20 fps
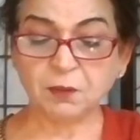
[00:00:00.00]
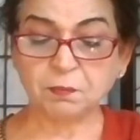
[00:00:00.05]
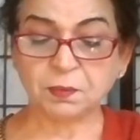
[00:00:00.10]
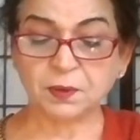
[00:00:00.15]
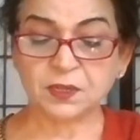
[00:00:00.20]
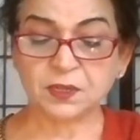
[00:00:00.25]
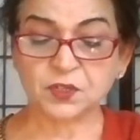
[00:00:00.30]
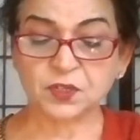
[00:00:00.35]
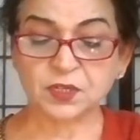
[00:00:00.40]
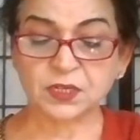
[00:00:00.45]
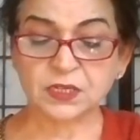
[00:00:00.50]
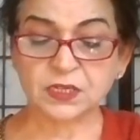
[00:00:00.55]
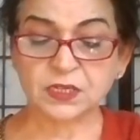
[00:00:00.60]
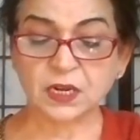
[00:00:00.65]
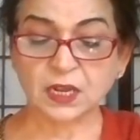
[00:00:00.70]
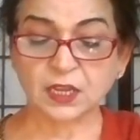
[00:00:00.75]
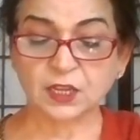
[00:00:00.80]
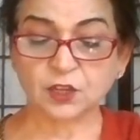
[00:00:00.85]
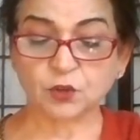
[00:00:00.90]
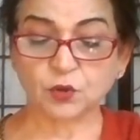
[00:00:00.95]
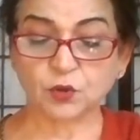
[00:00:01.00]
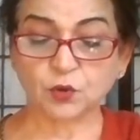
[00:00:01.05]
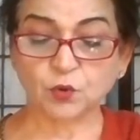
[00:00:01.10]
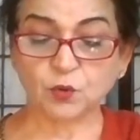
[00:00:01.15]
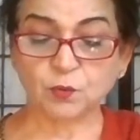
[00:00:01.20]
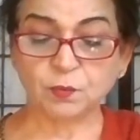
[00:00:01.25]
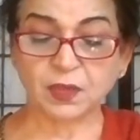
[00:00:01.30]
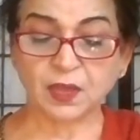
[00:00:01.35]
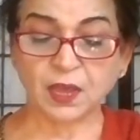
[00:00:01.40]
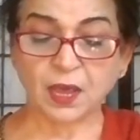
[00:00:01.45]
a princess like
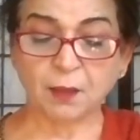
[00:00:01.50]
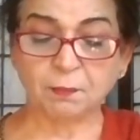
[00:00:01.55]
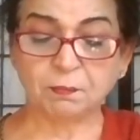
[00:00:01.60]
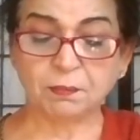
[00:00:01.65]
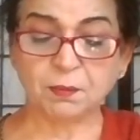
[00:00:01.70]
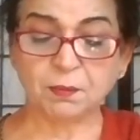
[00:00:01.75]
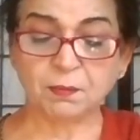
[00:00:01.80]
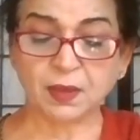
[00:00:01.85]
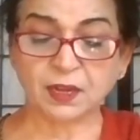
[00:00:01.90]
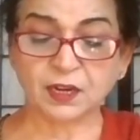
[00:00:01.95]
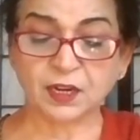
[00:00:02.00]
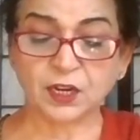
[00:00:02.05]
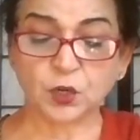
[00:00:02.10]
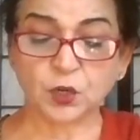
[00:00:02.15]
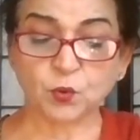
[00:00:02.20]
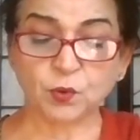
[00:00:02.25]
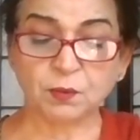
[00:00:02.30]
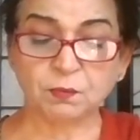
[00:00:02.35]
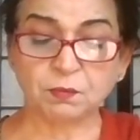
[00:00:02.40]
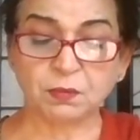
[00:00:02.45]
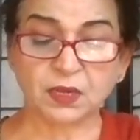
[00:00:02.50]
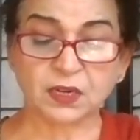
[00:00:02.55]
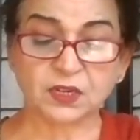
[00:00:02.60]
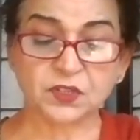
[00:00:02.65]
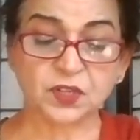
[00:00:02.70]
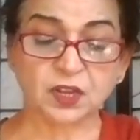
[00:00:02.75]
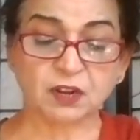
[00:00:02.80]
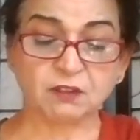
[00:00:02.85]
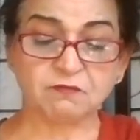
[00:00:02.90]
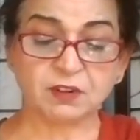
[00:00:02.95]
you be happy married to a mere
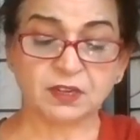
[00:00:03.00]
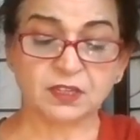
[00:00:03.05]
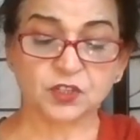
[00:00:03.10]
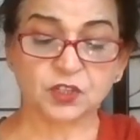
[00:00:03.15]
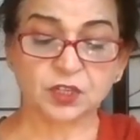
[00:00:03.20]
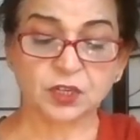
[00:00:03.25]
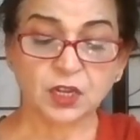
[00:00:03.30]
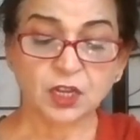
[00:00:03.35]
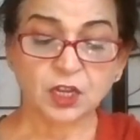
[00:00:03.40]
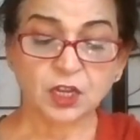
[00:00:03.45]
servant?